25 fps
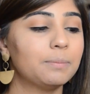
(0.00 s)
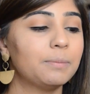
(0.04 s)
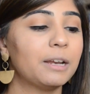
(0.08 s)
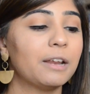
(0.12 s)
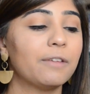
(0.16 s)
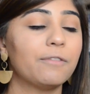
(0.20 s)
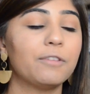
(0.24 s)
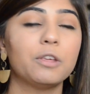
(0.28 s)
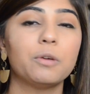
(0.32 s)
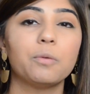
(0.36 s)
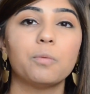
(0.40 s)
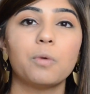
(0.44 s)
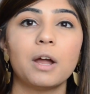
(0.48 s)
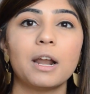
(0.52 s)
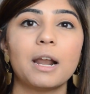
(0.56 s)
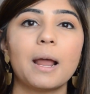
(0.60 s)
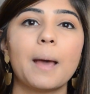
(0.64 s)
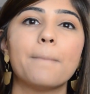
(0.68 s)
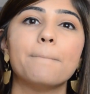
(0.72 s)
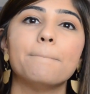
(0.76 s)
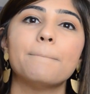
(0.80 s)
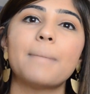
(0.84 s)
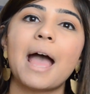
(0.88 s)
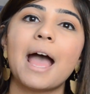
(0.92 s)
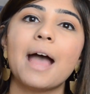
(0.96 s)
But if you want
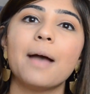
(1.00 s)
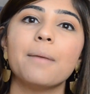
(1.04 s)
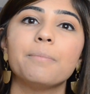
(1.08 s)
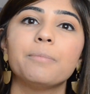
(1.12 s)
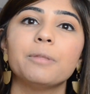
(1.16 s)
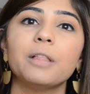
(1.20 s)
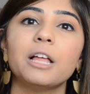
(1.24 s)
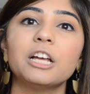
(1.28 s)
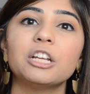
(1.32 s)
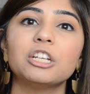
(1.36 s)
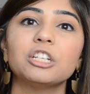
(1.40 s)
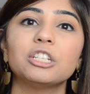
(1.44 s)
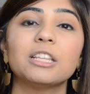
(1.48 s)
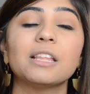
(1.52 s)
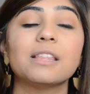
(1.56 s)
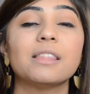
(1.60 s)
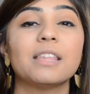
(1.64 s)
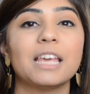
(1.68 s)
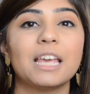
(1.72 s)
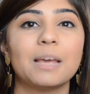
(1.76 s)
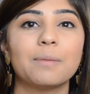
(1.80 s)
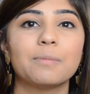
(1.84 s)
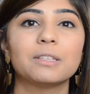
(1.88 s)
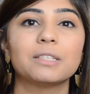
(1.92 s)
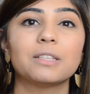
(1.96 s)
a matte blush, then
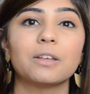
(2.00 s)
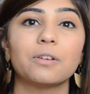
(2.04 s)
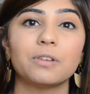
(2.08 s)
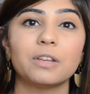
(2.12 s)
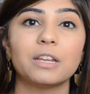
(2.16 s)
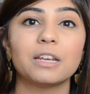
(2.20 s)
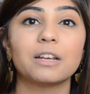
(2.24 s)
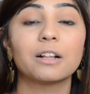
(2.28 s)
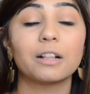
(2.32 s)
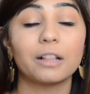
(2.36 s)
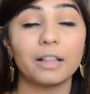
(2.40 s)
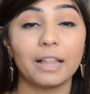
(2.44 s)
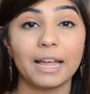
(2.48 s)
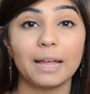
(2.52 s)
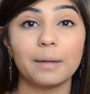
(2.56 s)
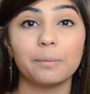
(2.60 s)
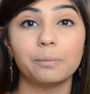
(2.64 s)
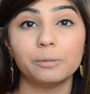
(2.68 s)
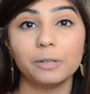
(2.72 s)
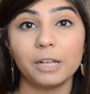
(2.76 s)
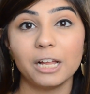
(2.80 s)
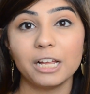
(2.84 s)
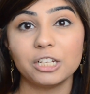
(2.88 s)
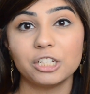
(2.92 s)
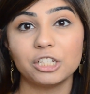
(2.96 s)
the Amazonian Clay
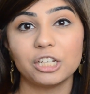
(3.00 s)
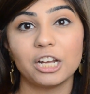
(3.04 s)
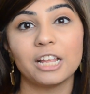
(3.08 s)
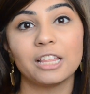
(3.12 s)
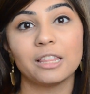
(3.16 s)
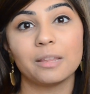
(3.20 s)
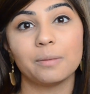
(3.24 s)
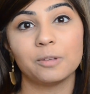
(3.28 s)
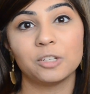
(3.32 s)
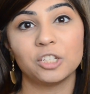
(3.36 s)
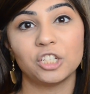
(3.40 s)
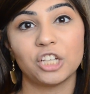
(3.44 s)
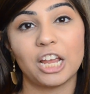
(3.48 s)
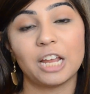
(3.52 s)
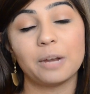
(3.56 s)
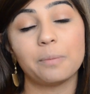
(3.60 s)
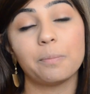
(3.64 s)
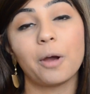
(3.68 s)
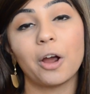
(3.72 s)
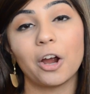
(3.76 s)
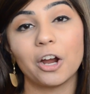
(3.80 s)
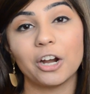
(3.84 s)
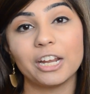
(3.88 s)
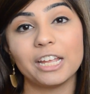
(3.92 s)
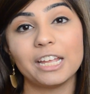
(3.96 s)
blush in the shade
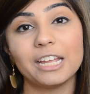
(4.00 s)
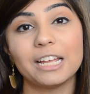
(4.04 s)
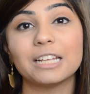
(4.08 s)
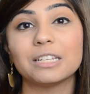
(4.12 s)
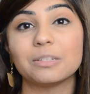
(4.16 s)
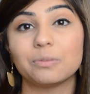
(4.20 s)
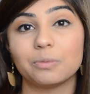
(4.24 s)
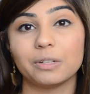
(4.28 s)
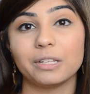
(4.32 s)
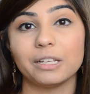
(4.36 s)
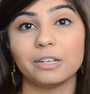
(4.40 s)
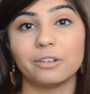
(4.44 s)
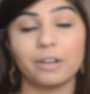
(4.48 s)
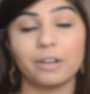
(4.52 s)
Party is really